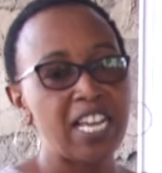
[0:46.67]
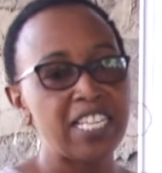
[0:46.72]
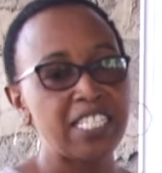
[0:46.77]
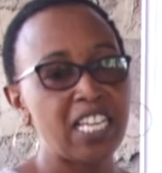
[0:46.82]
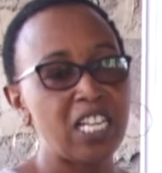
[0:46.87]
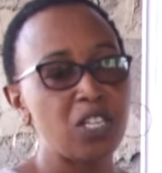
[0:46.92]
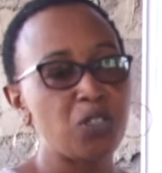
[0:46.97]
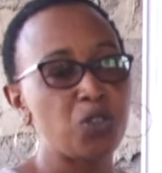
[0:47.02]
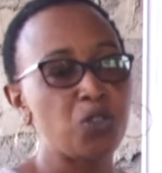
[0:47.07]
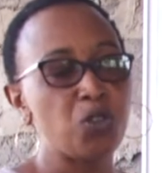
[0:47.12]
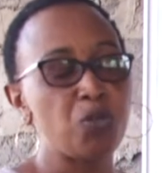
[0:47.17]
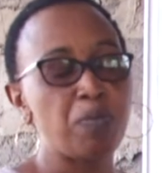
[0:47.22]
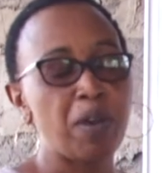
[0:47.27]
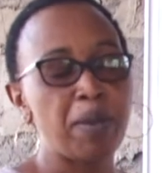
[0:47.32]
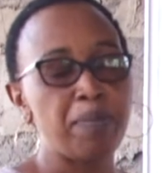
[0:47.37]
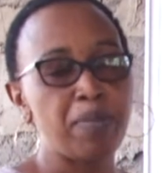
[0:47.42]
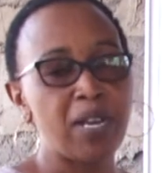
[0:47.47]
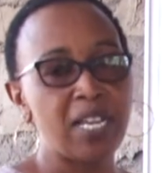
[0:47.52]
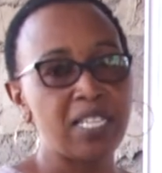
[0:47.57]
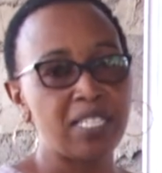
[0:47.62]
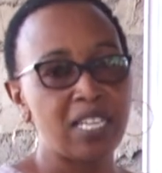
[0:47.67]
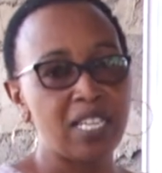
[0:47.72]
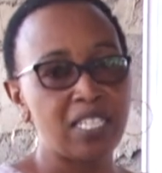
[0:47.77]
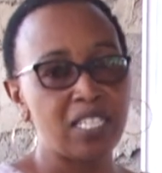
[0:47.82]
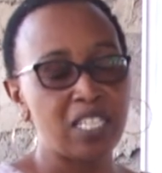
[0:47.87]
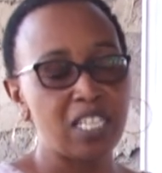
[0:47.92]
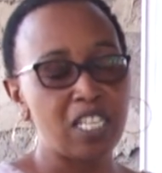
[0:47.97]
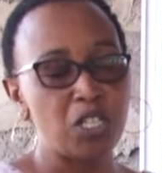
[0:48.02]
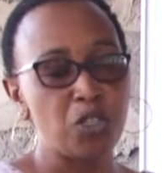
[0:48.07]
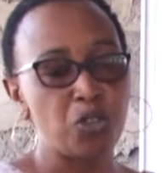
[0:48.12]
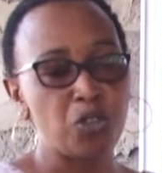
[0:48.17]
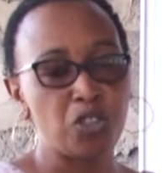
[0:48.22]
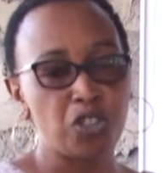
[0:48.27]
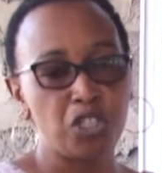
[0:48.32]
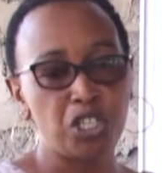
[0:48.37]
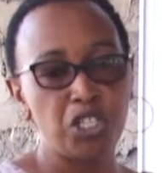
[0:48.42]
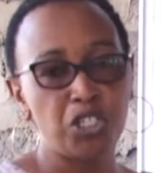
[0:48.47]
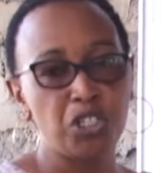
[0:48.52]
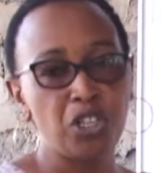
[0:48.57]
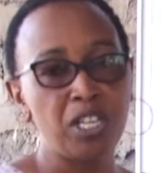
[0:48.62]
I decided to do my master's in
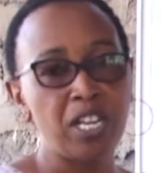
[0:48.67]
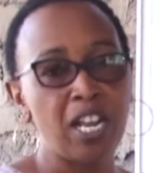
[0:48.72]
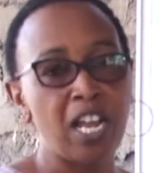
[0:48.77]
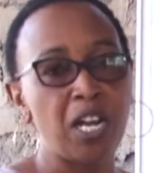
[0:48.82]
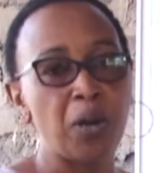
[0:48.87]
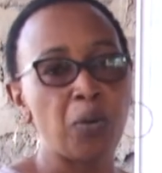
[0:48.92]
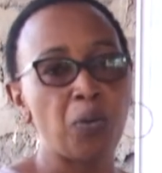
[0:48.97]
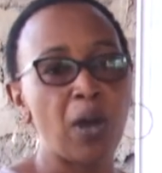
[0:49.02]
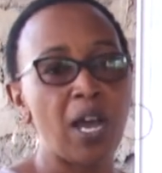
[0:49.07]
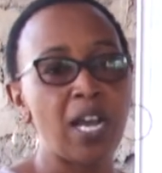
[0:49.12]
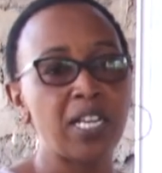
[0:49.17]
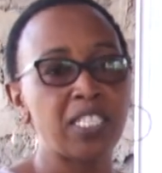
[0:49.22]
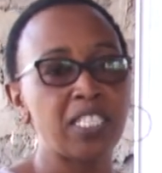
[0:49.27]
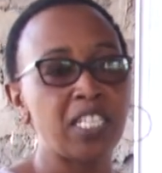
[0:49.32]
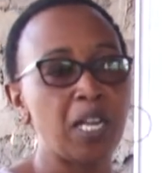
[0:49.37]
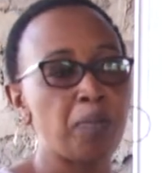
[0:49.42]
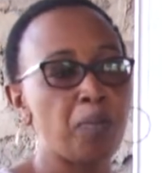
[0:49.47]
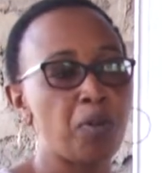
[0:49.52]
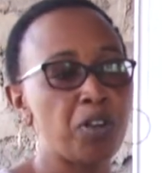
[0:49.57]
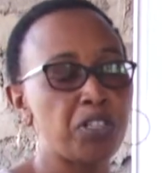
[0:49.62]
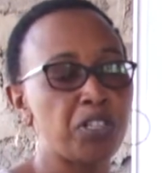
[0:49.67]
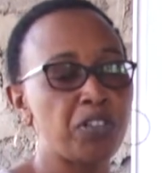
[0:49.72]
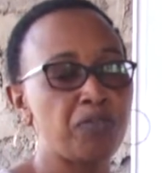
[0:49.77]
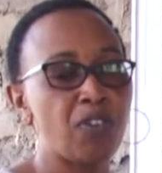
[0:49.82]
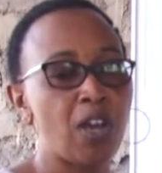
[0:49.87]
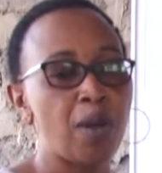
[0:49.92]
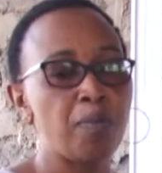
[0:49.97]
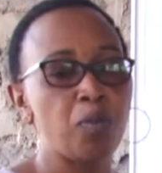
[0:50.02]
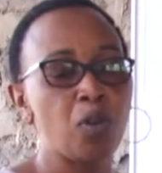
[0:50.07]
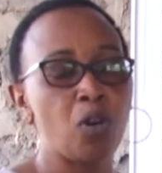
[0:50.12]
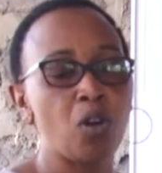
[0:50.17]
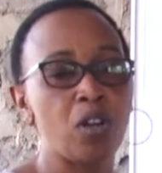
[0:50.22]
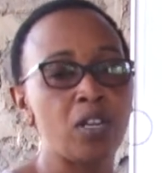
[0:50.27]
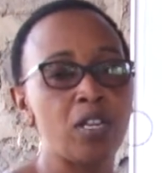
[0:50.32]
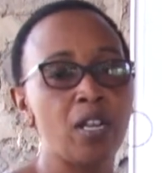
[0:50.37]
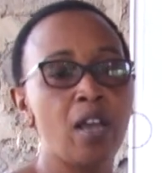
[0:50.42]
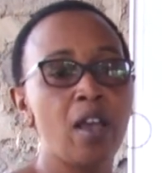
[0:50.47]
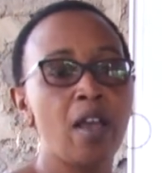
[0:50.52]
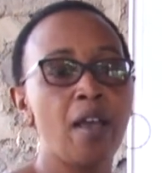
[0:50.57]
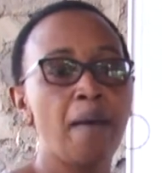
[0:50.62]
nutrition and worked in a poultry farm called